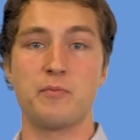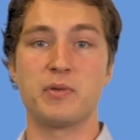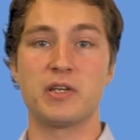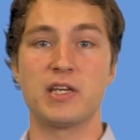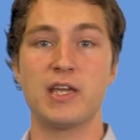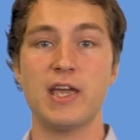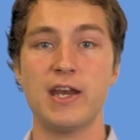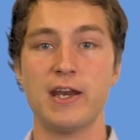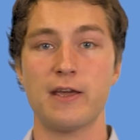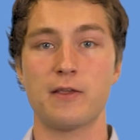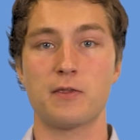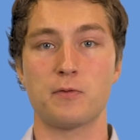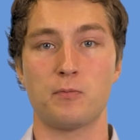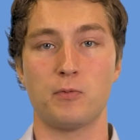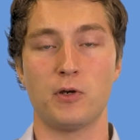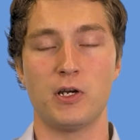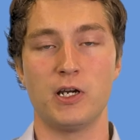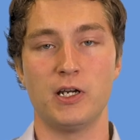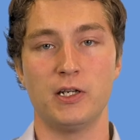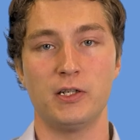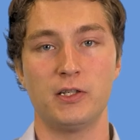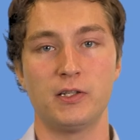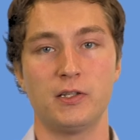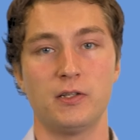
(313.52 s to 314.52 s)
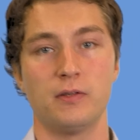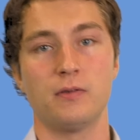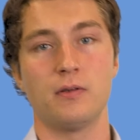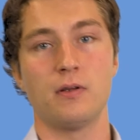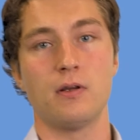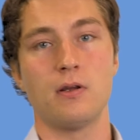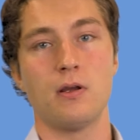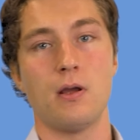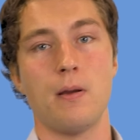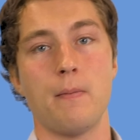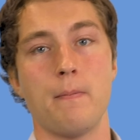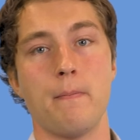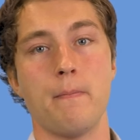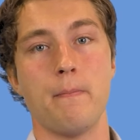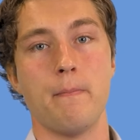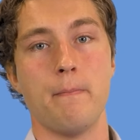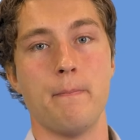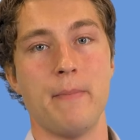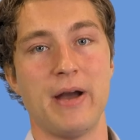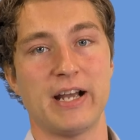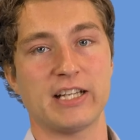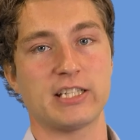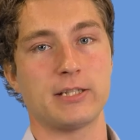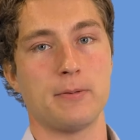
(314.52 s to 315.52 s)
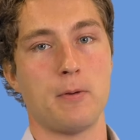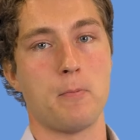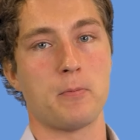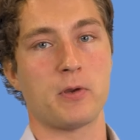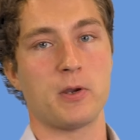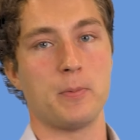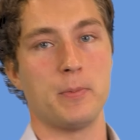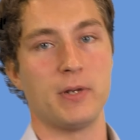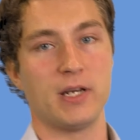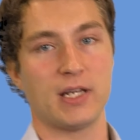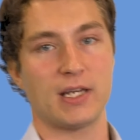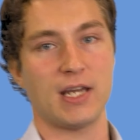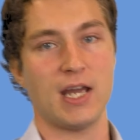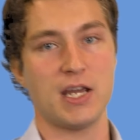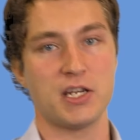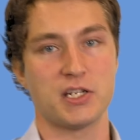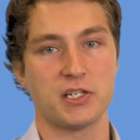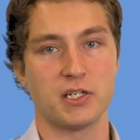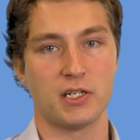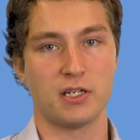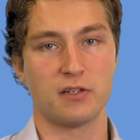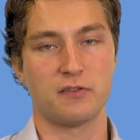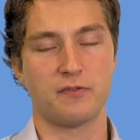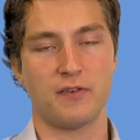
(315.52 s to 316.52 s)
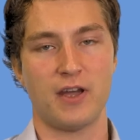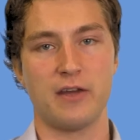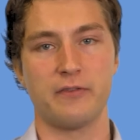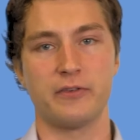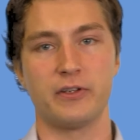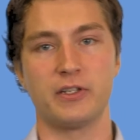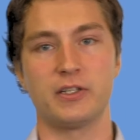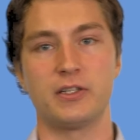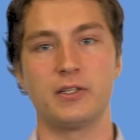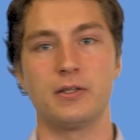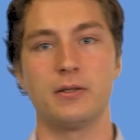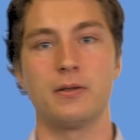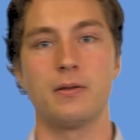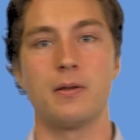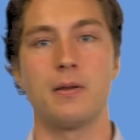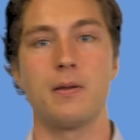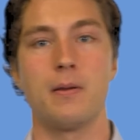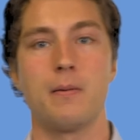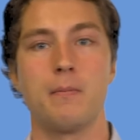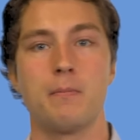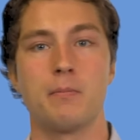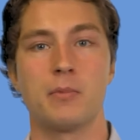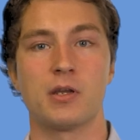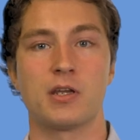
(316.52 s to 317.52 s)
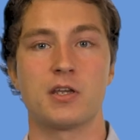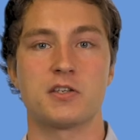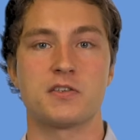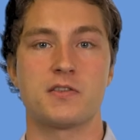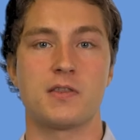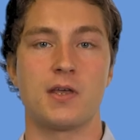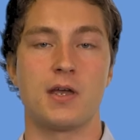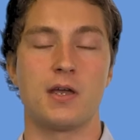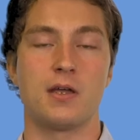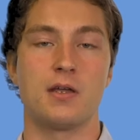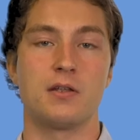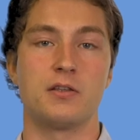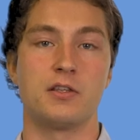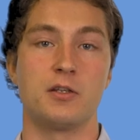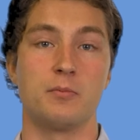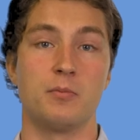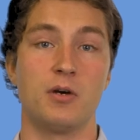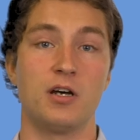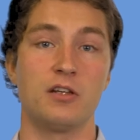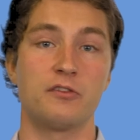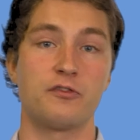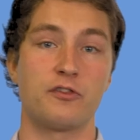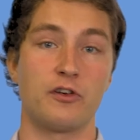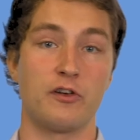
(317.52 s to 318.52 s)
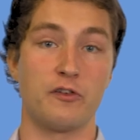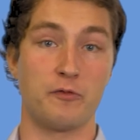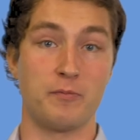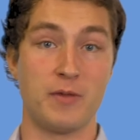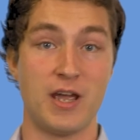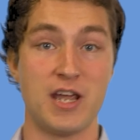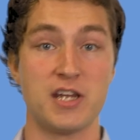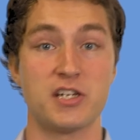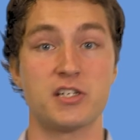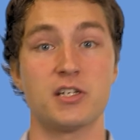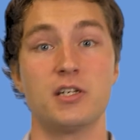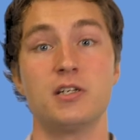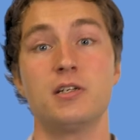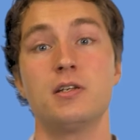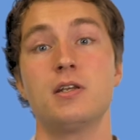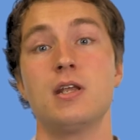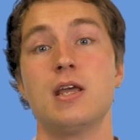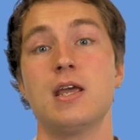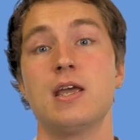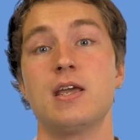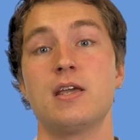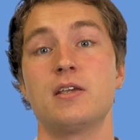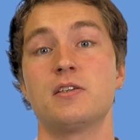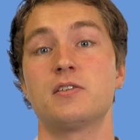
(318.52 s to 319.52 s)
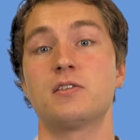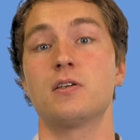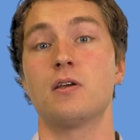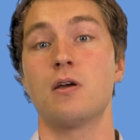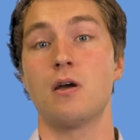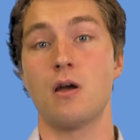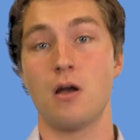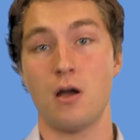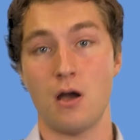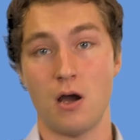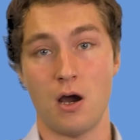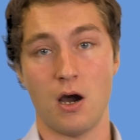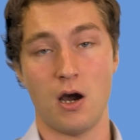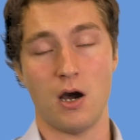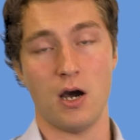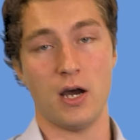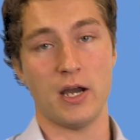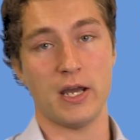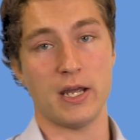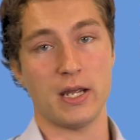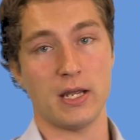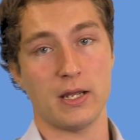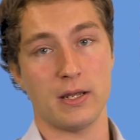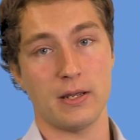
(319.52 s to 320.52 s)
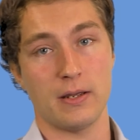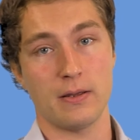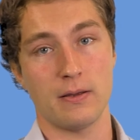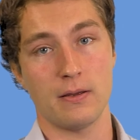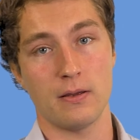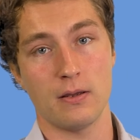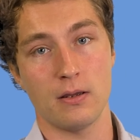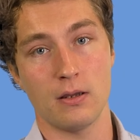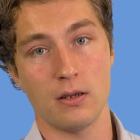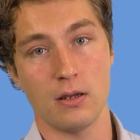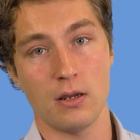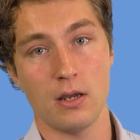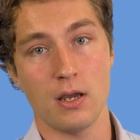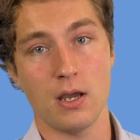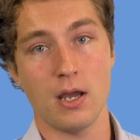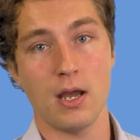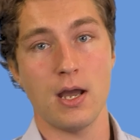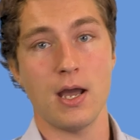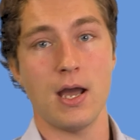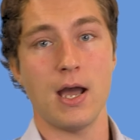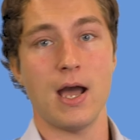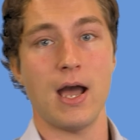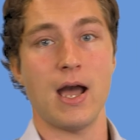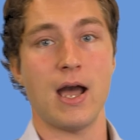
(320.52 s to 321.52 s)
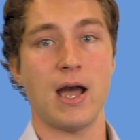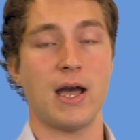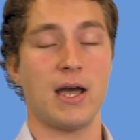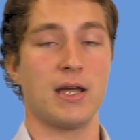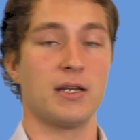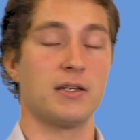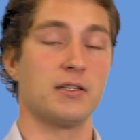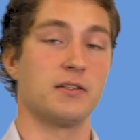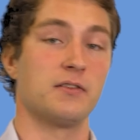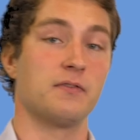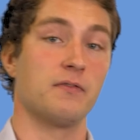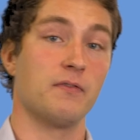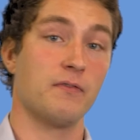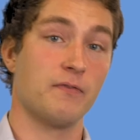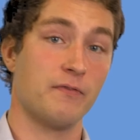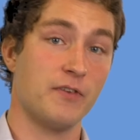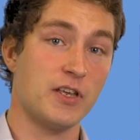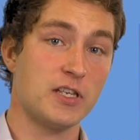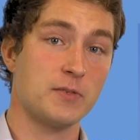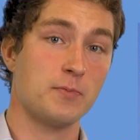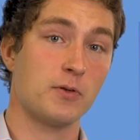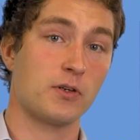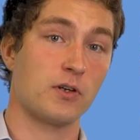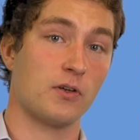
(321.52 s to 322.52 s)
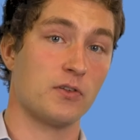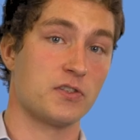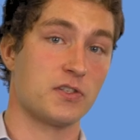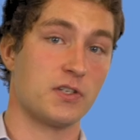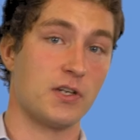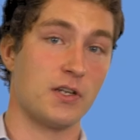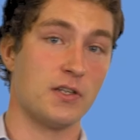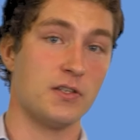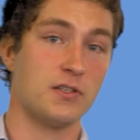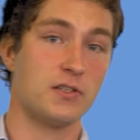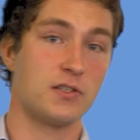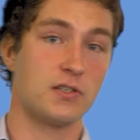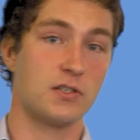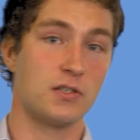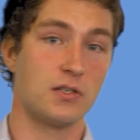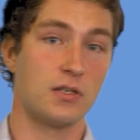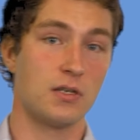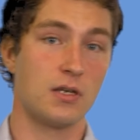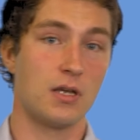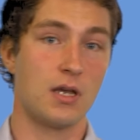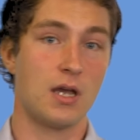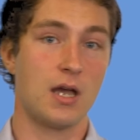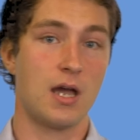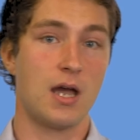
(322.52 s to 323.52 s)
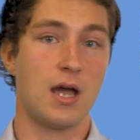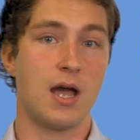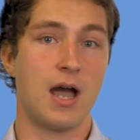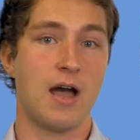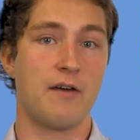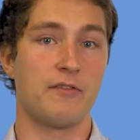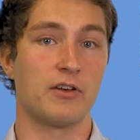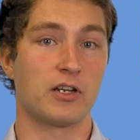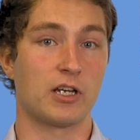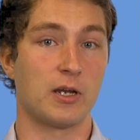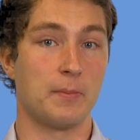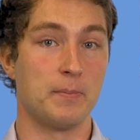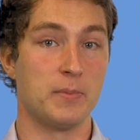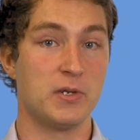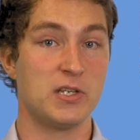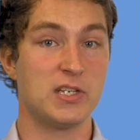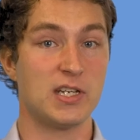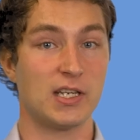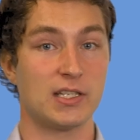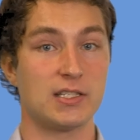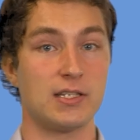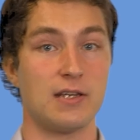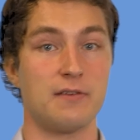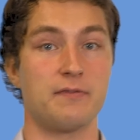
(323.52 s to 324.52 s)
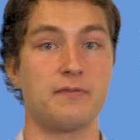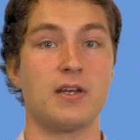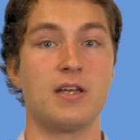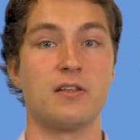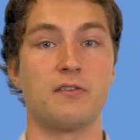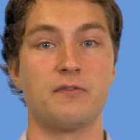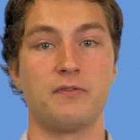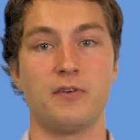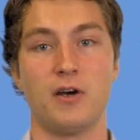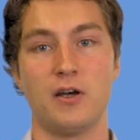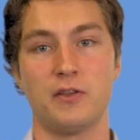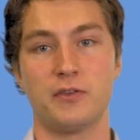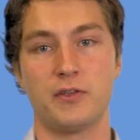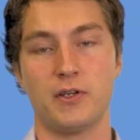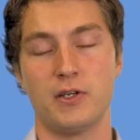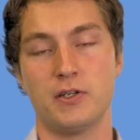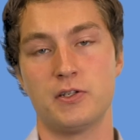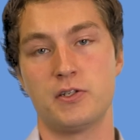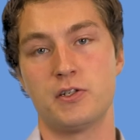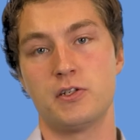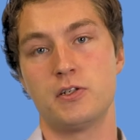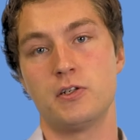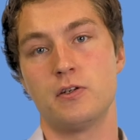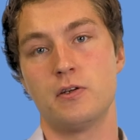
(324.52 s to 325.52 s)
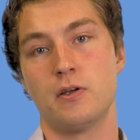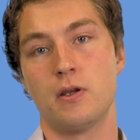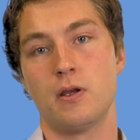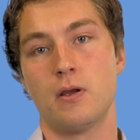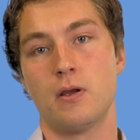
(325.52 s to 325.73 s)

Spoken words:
beginning of the word, maximum communication is favoured because the demand for information is high. And visible consonants have a communicative advantage